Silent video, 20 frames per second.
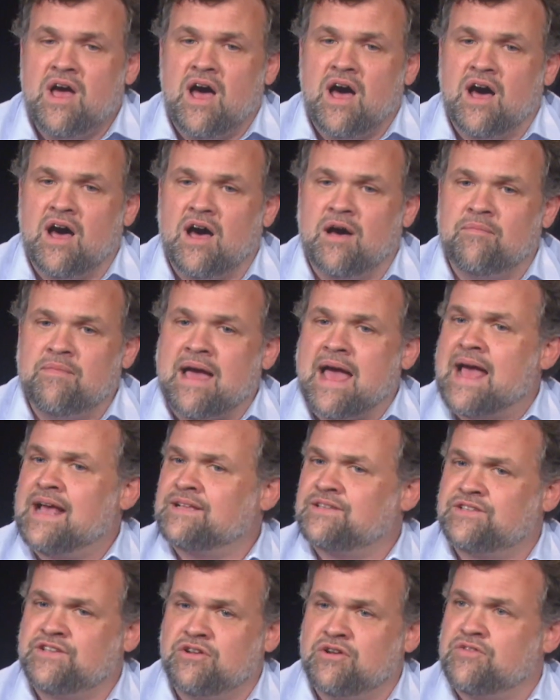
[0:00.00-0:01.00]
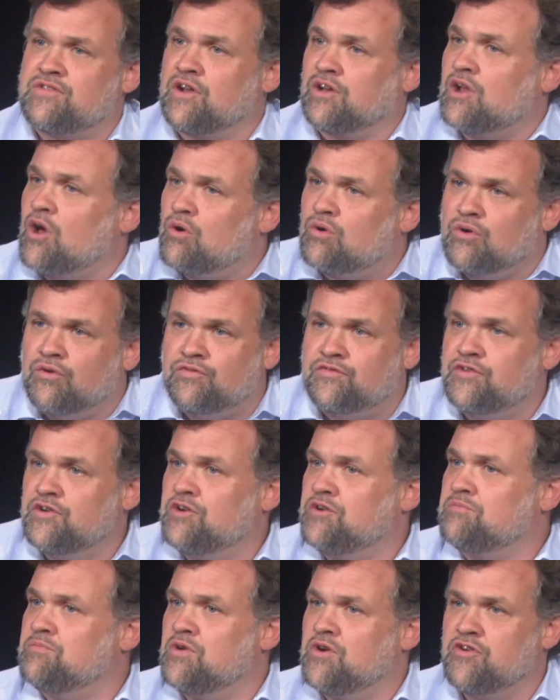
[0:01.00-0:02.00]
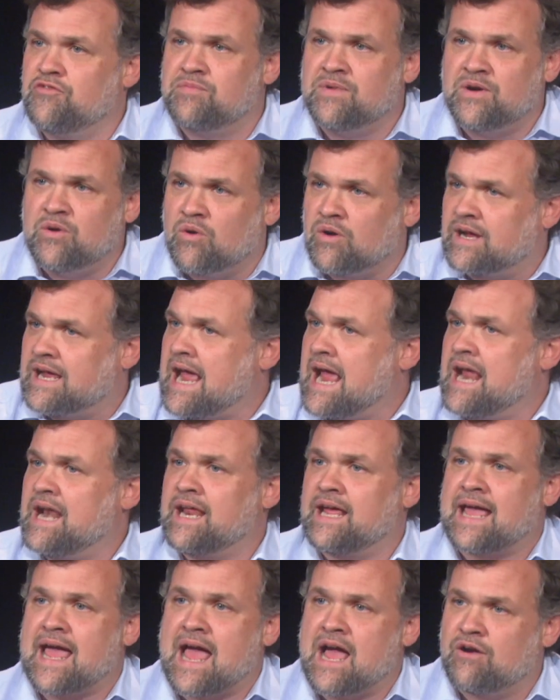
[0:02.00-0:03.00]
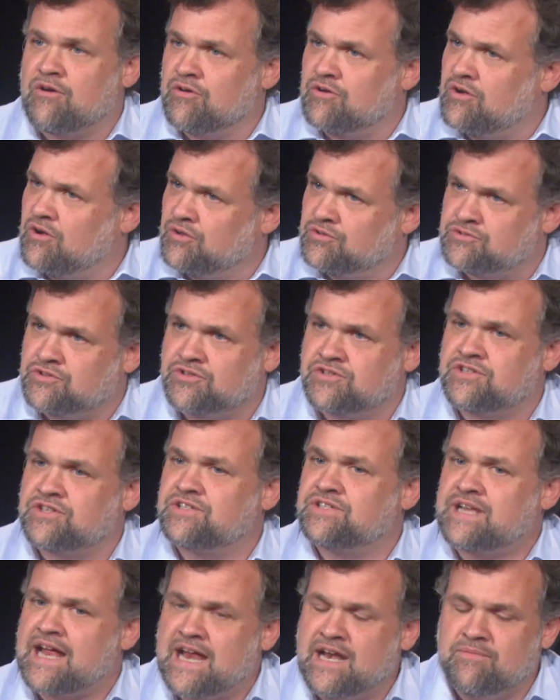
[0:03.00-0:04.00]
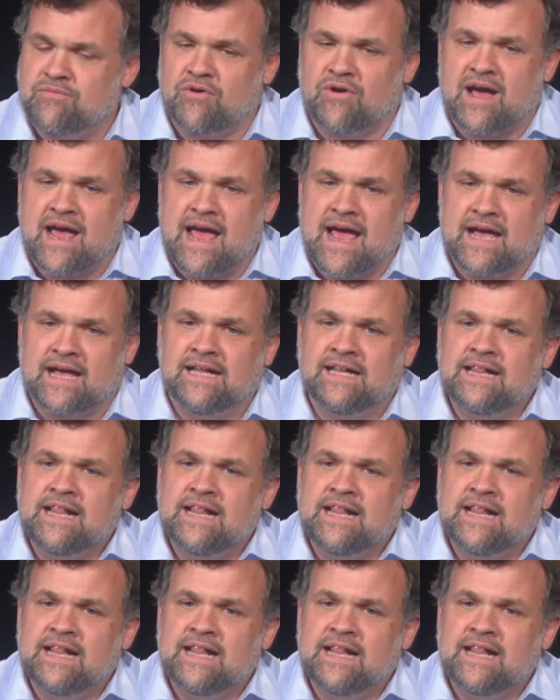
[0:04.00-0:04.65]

as the local food movement, organic agriculture, sustainable ag,